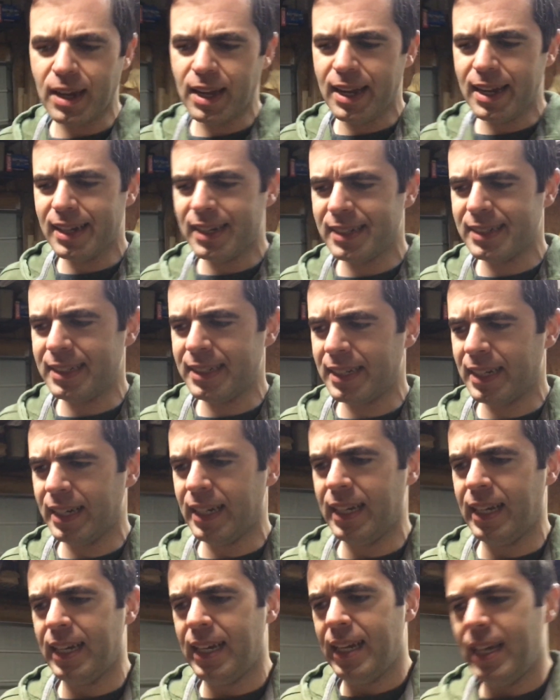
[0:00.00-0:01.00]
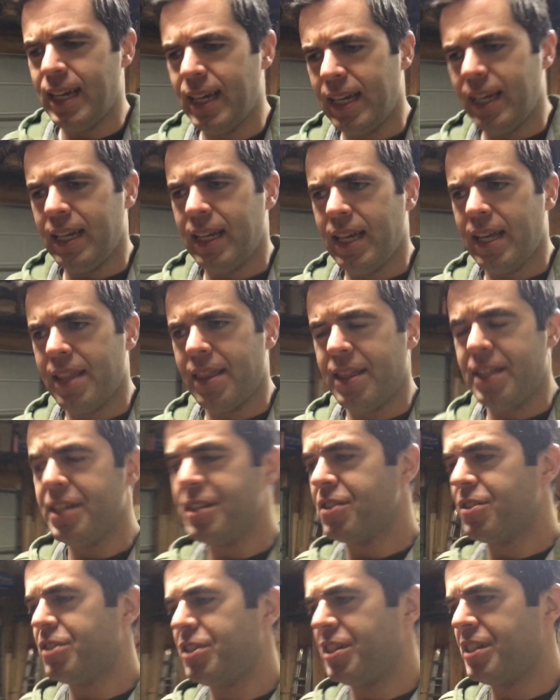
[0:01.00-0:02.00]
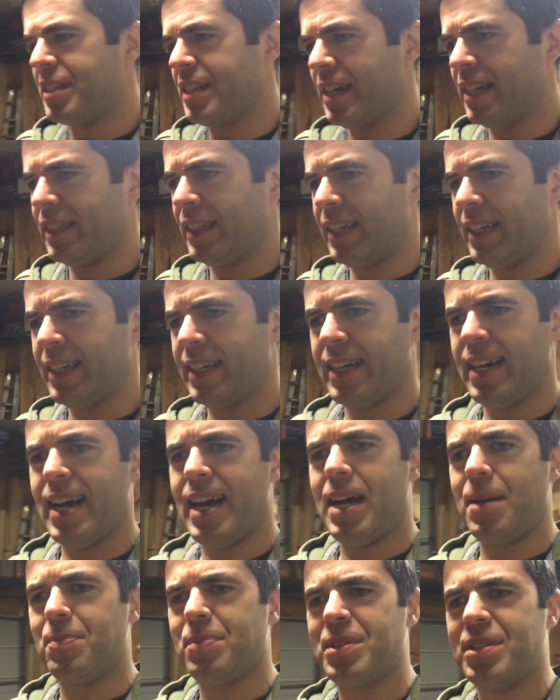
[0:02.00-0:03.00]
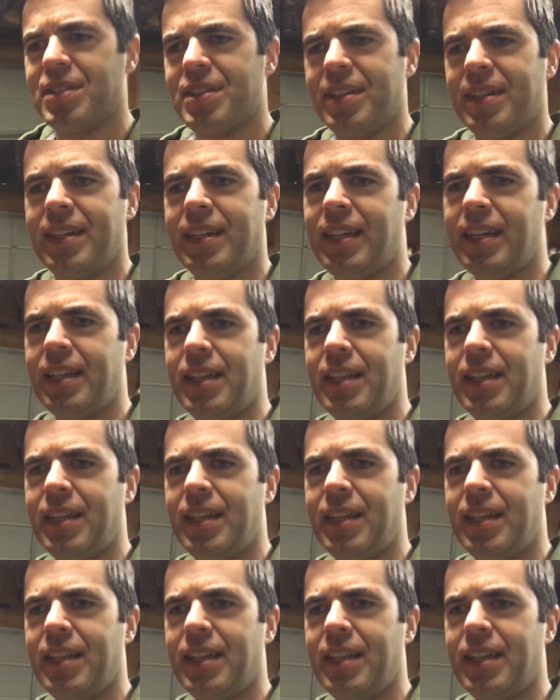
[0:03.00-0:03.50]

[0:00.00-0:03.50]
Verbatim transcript: And these are just L A cops.